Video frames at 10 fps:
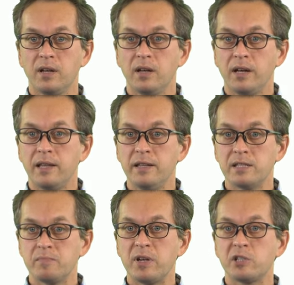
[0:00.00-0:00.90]
And
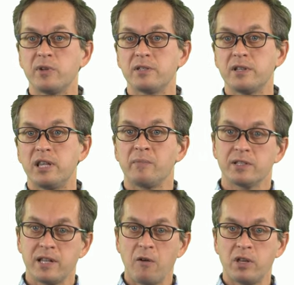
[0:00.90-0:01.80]
this measurement setup is
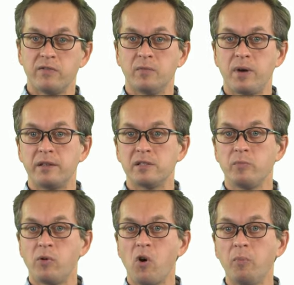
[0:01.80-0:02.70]
now given by this
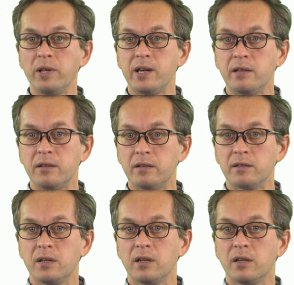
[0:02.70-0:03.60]
more complicated
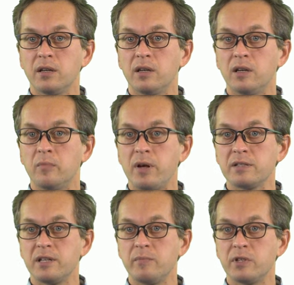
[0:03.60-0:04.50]
uh, Bell
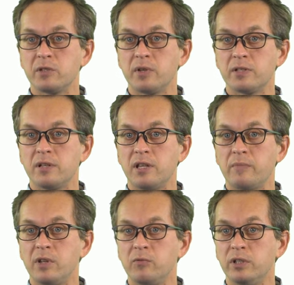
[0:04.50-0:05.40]
state measurement setup
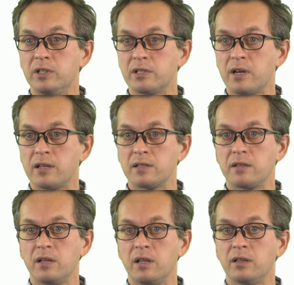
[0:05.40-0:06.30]
that we discussed
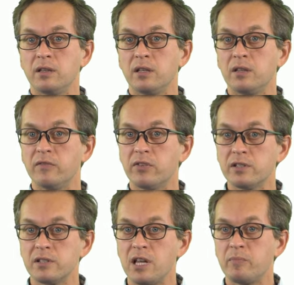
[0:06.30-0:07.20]
in, in the
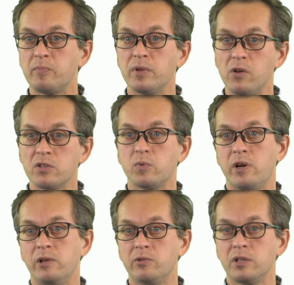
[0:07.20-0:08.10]
first step because we
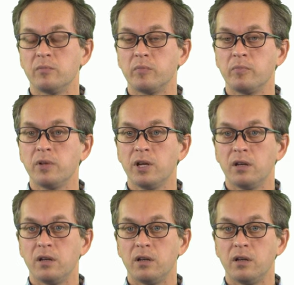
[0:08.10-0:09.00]
are using
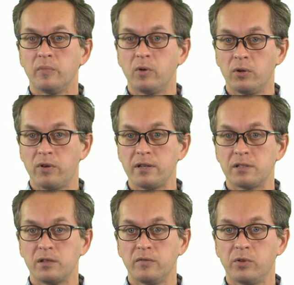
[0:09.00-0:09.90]
uh,
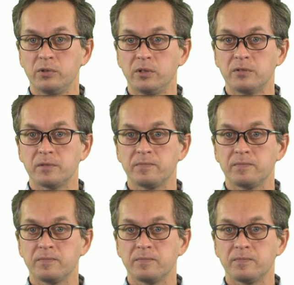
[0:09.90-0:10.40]
polarized photons.